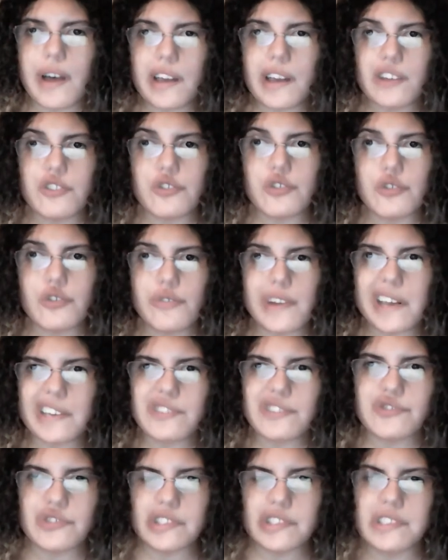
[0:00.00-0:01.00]
direction.
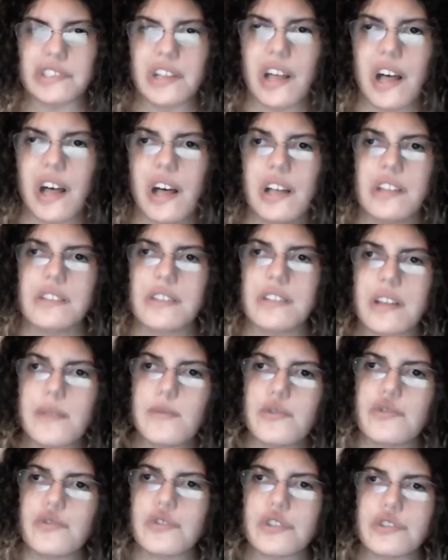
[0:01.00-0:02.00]
Some students
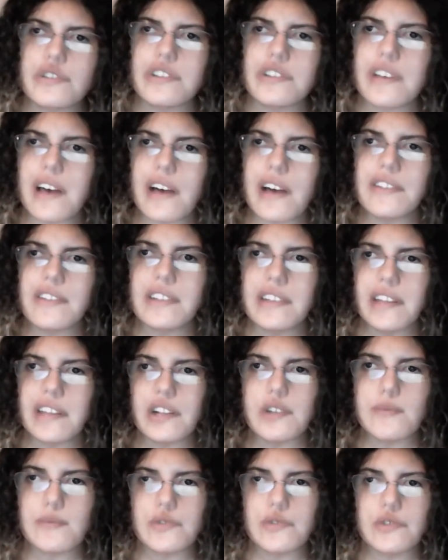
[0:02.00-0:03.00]
have
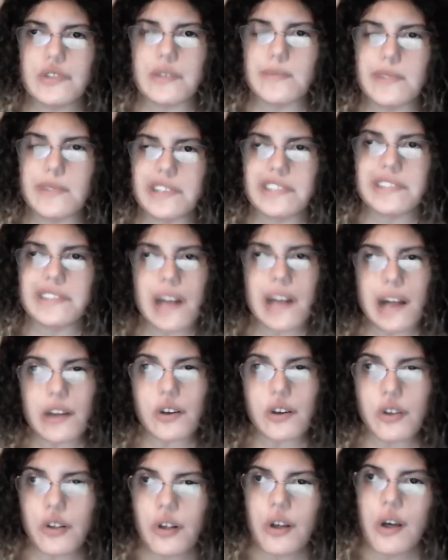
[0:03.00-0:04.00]
leadership style,
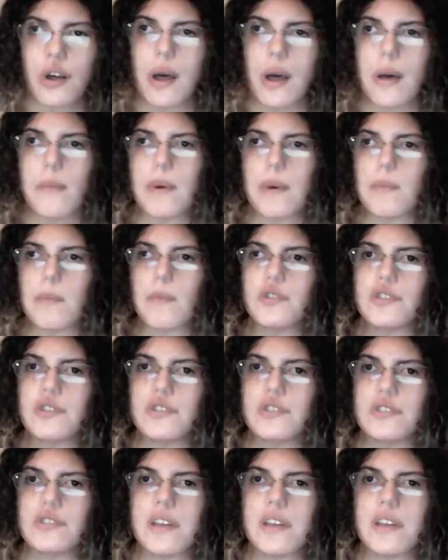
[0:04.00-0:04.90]
but most of them